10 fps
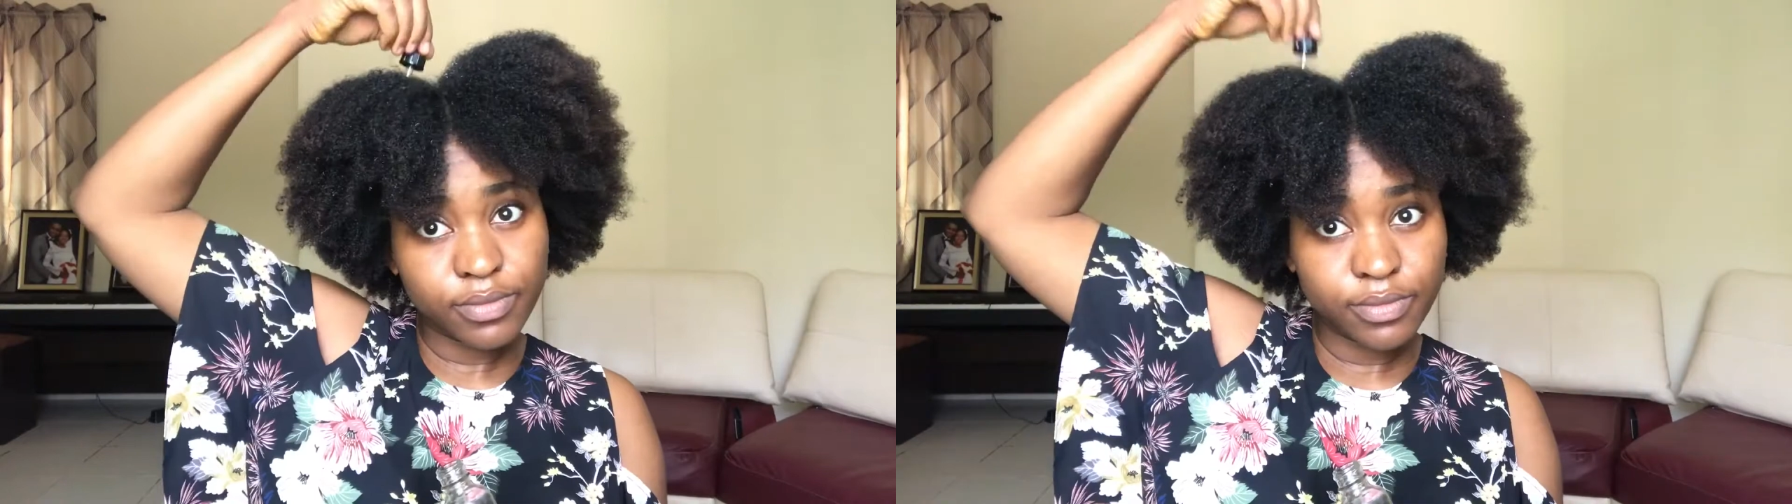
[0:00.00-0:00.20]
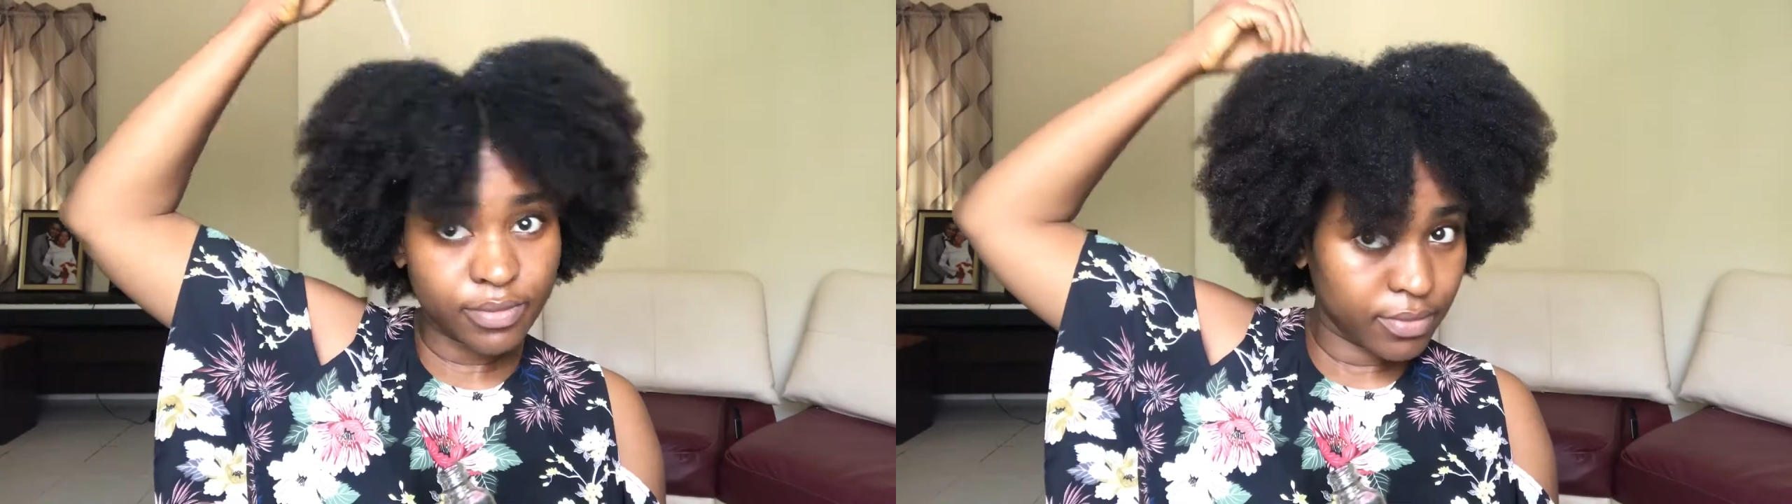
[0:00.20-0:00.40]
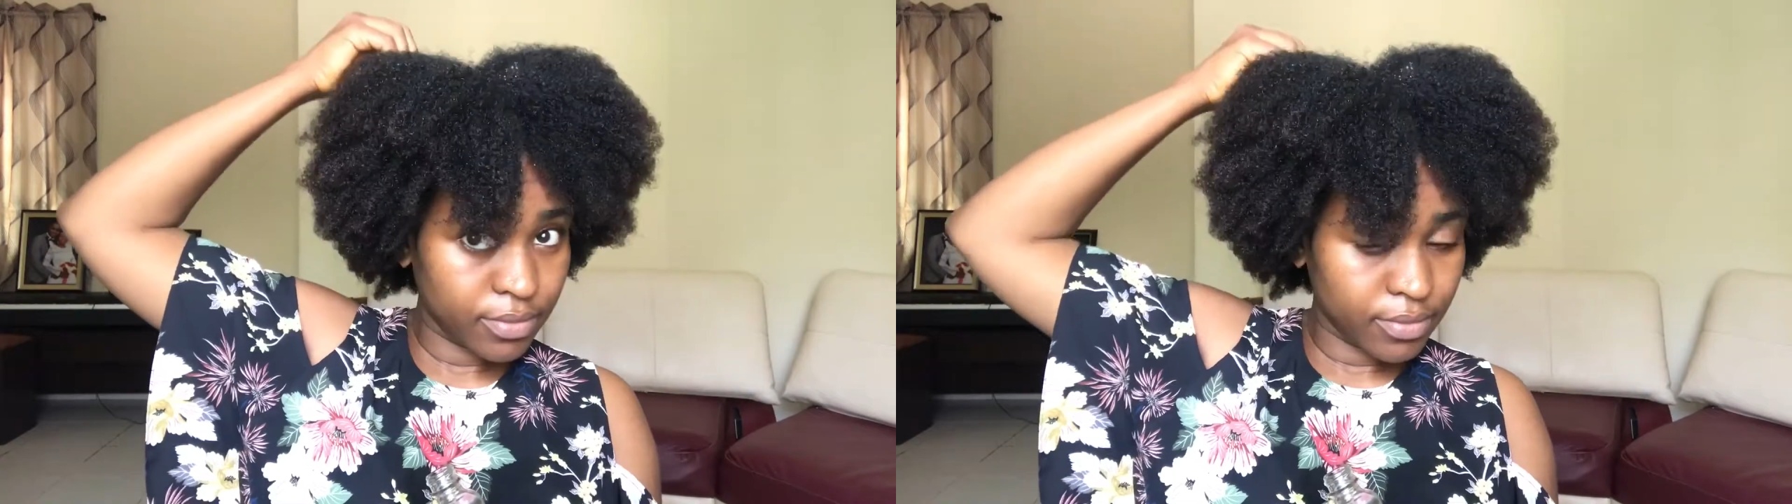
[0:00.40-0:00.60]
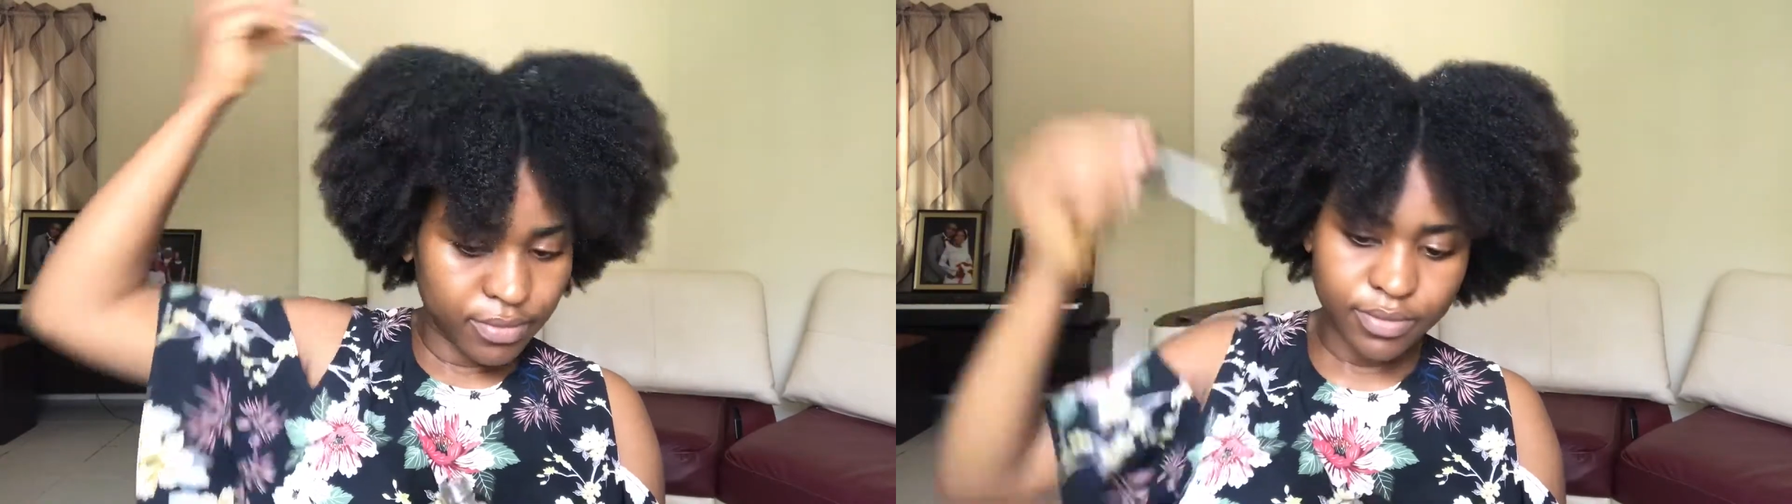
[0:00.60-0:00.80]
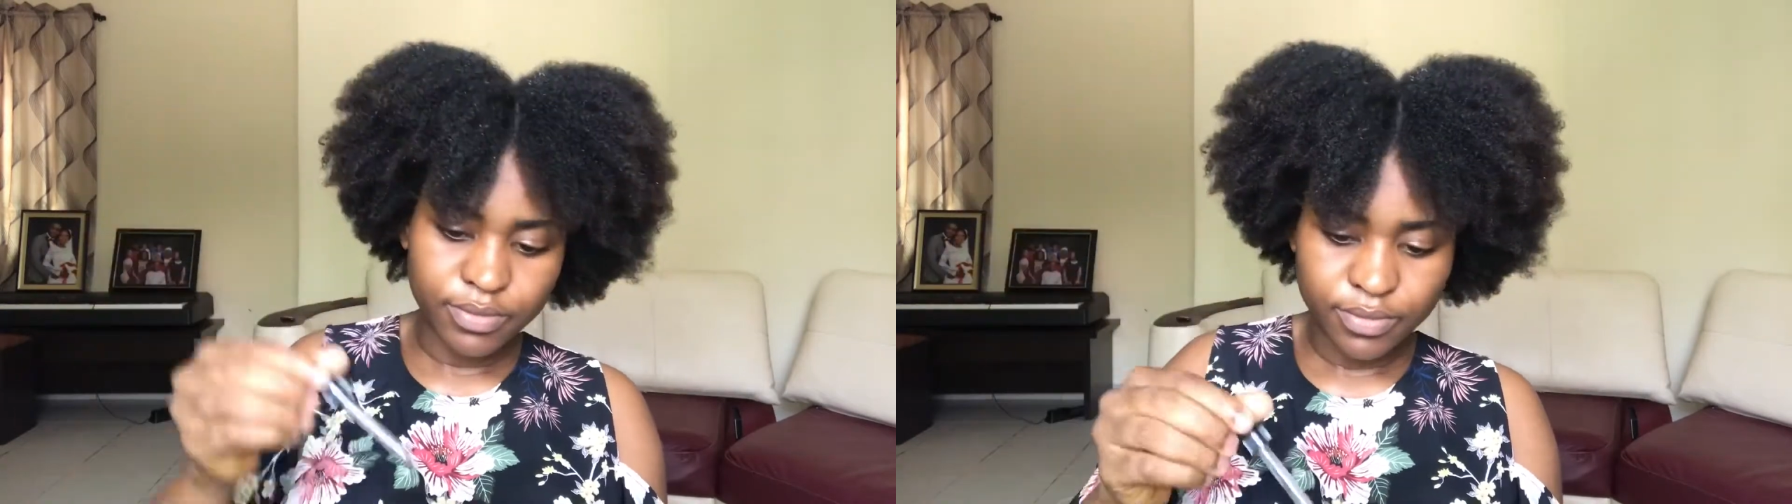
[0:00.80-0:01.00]
This is
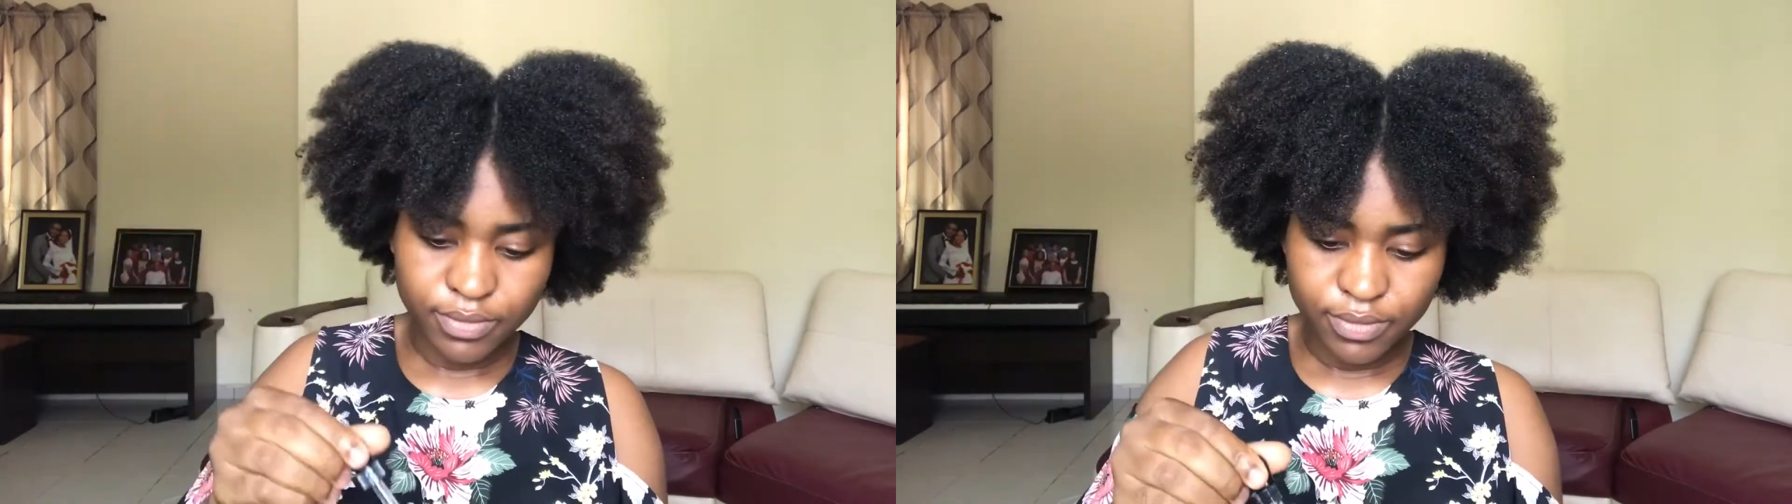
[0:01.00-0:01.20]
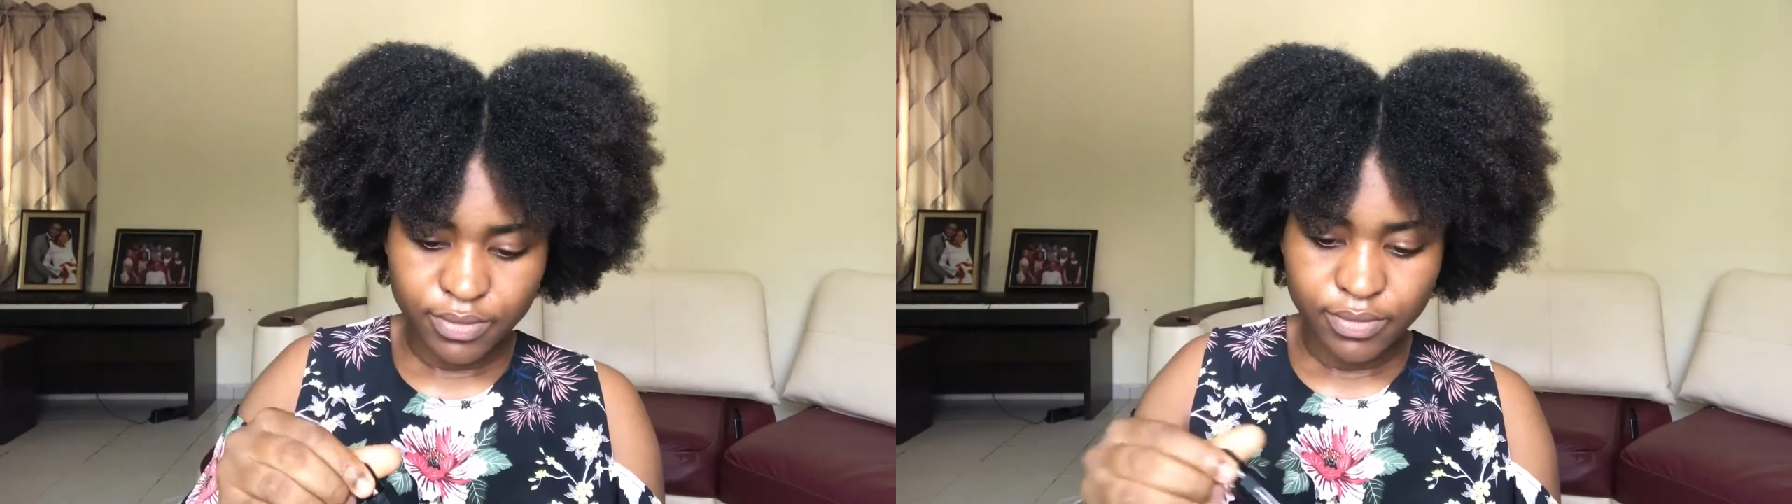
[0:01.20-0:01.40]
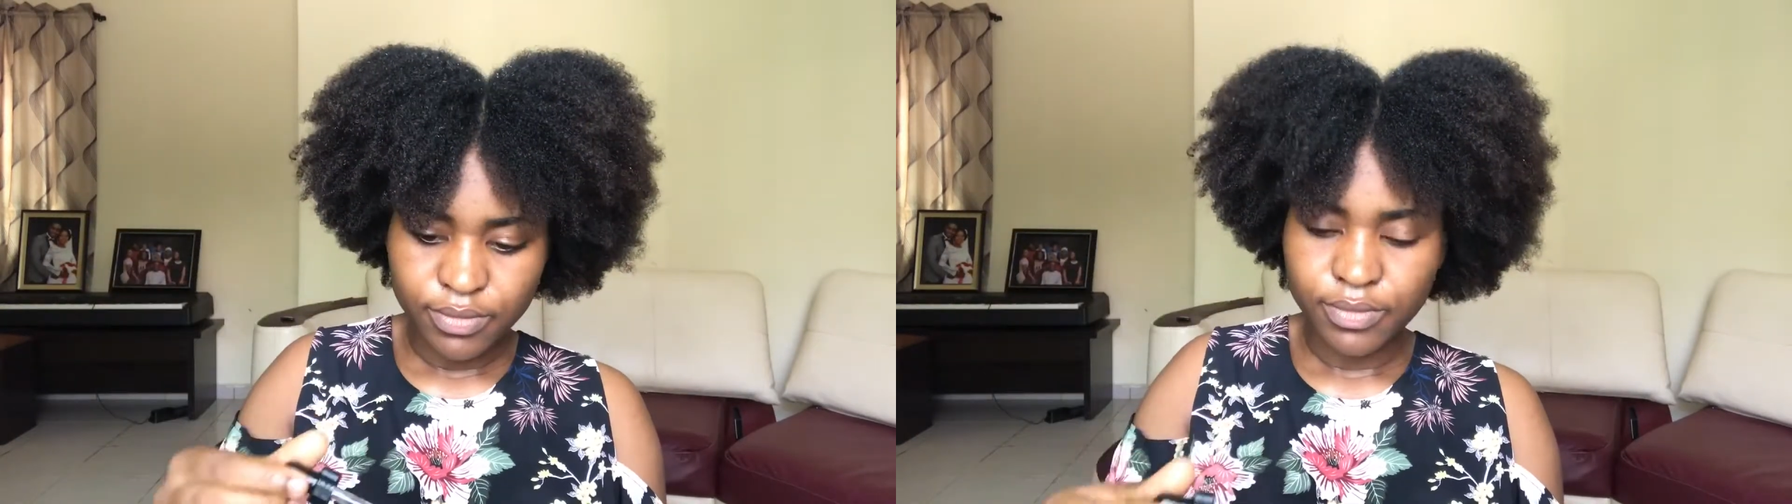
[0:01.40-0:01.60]
just a mixture